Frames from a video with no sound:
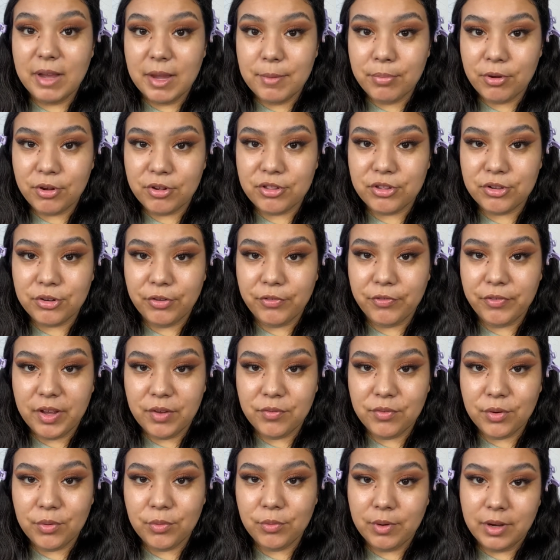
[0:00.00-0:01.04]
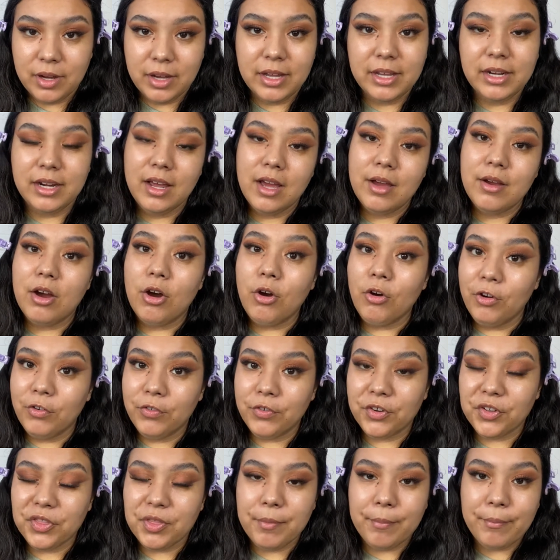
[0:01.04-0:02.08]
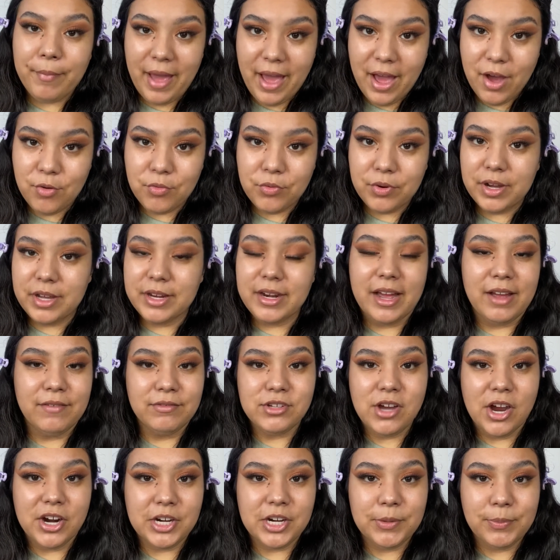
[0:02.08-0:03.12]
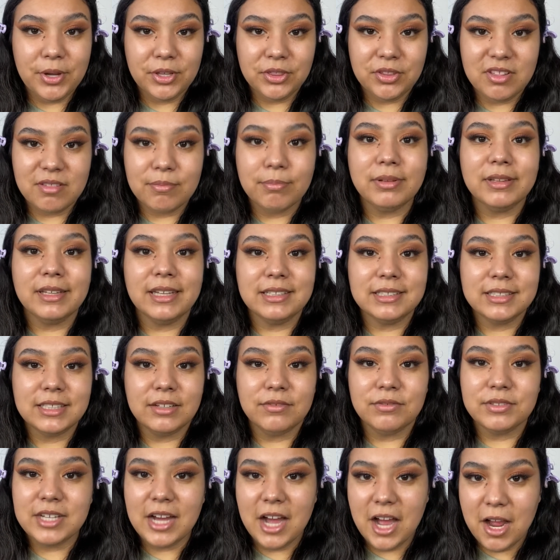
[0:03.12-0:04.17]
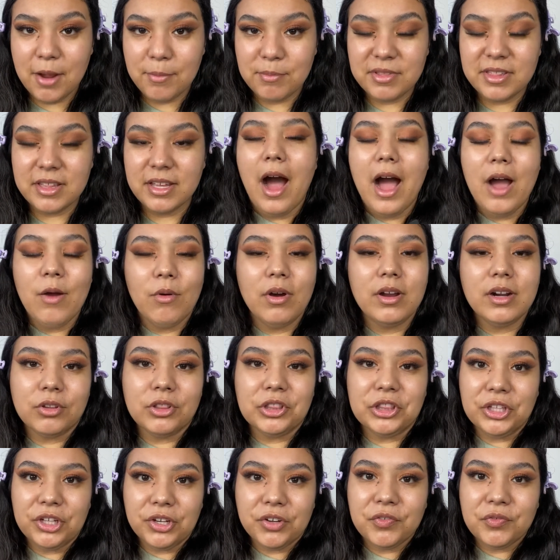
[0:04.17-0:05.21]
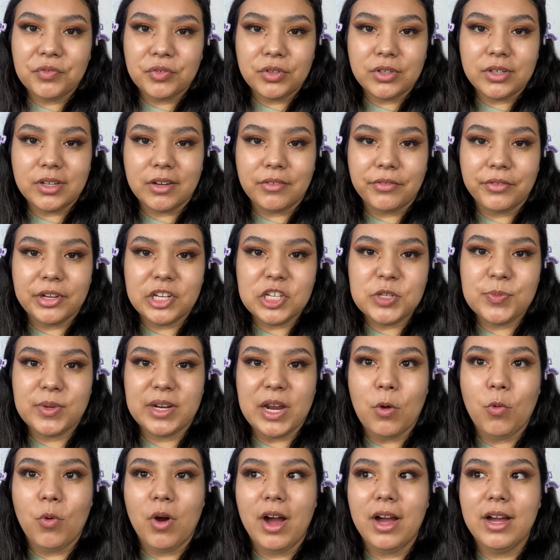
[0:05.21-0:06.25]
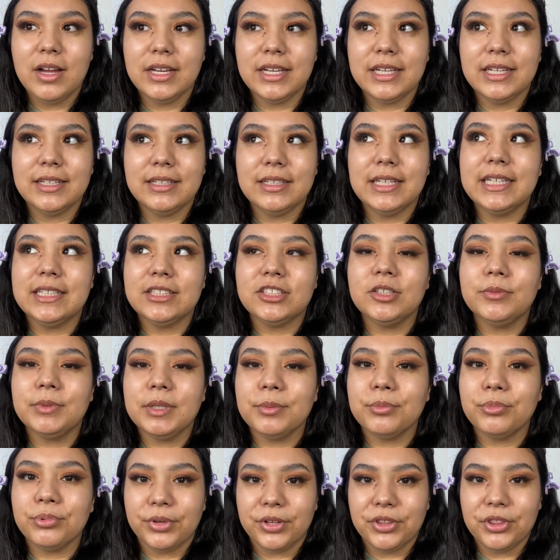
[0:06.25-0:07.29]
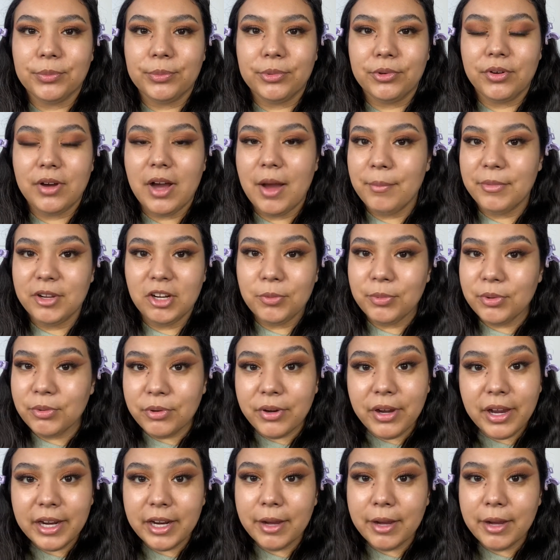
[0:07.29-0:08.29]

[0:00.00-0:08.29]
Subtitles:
personal favorite one over the matte one. I've talked about this plenty of times. I want to look full coverage, but I want it to be breathable. I'm gonna be wearing a